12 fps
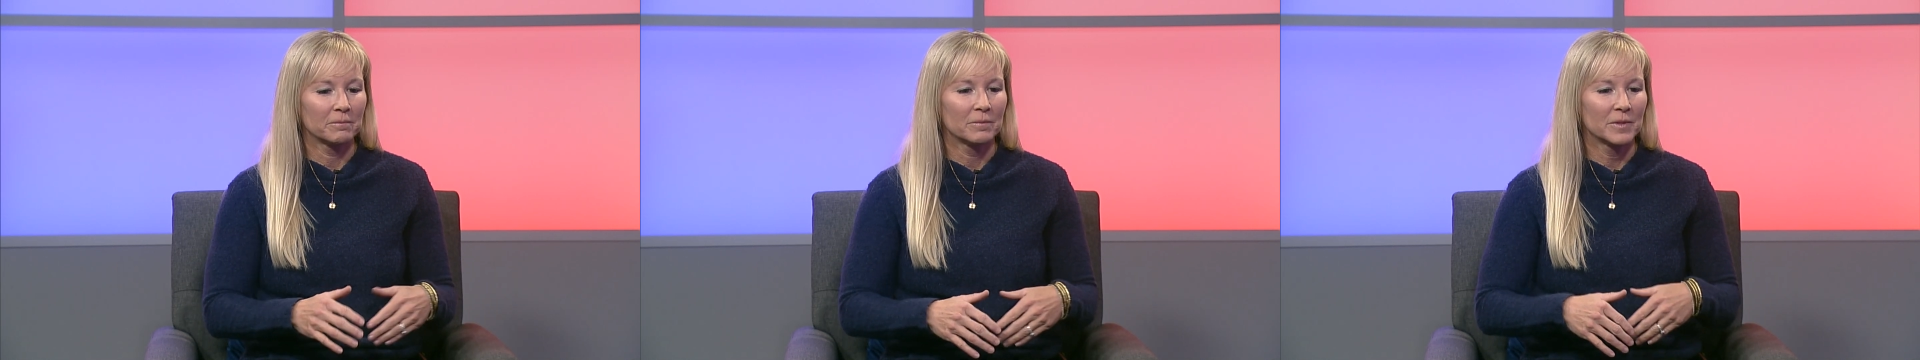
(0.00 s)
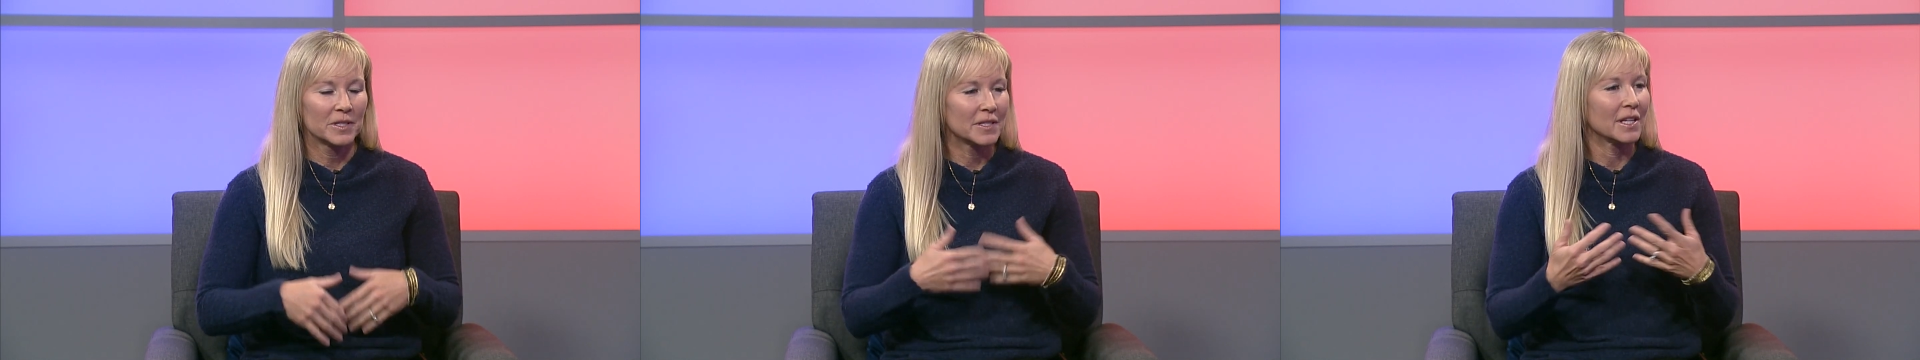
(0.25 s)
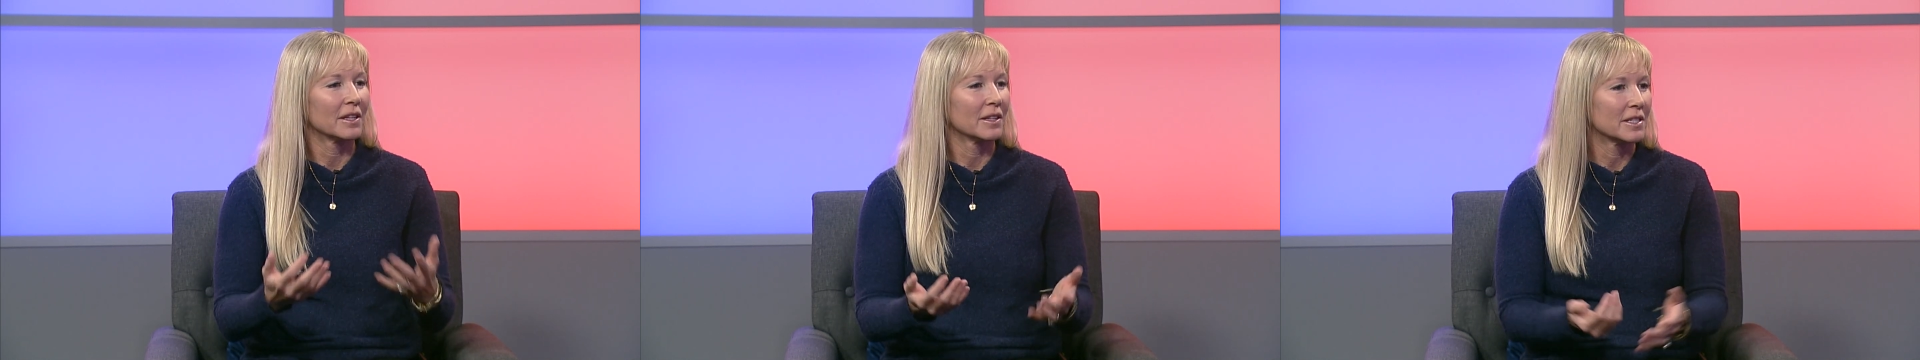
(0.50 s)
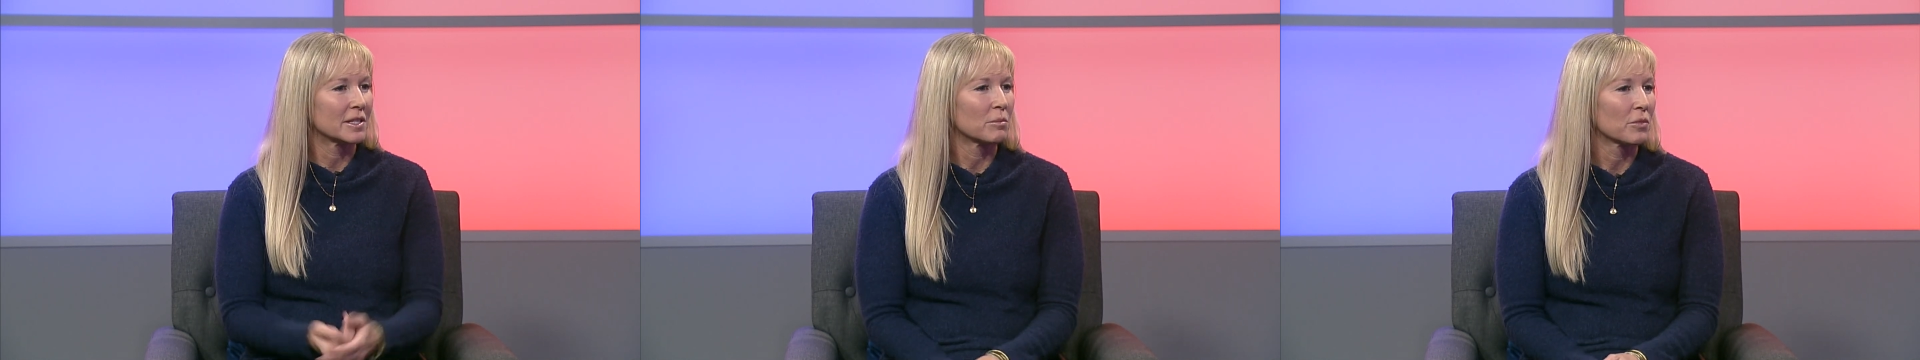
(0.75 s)
seeing
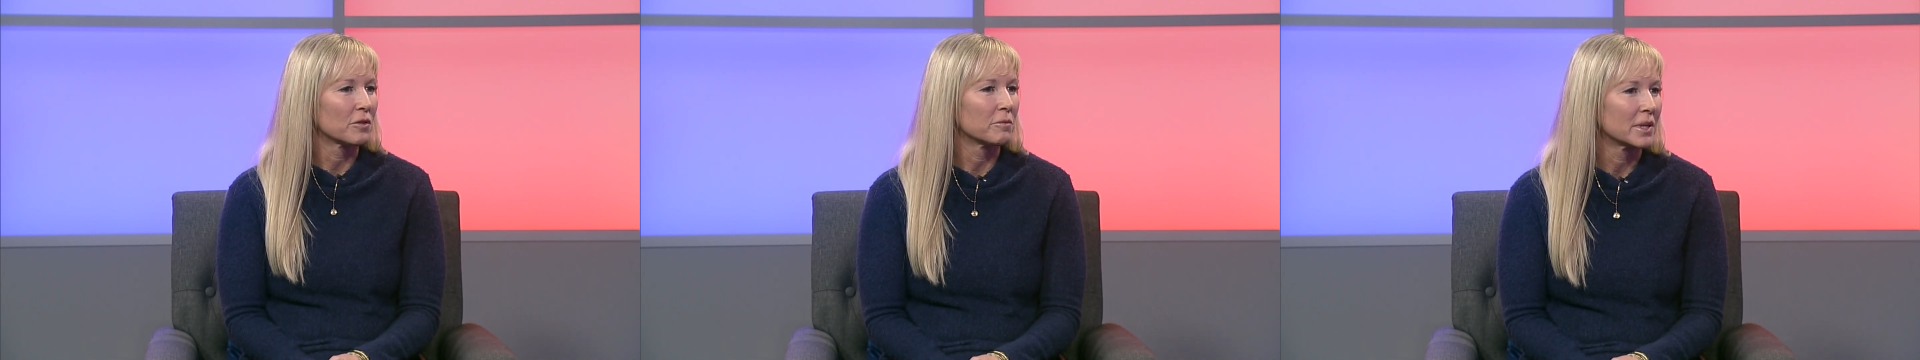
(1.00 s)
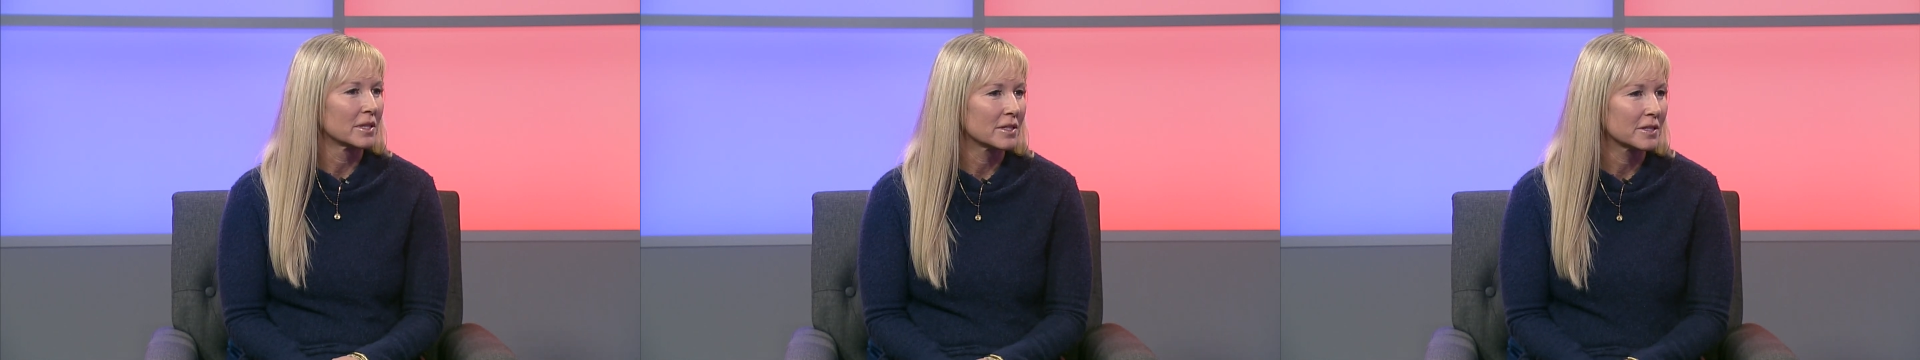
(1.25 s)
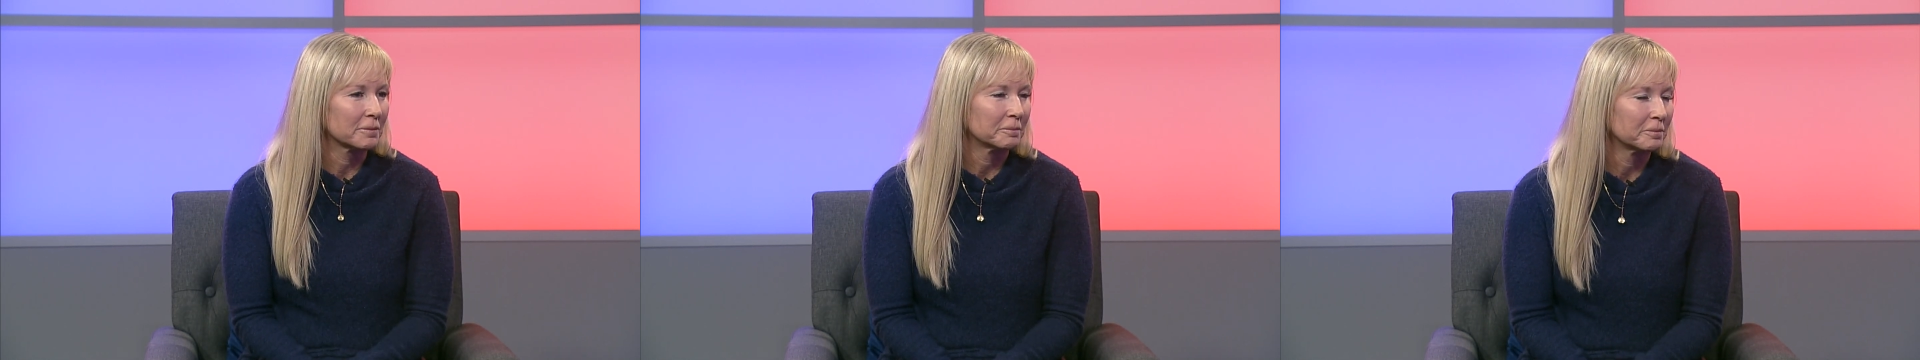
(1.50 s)
these improvements.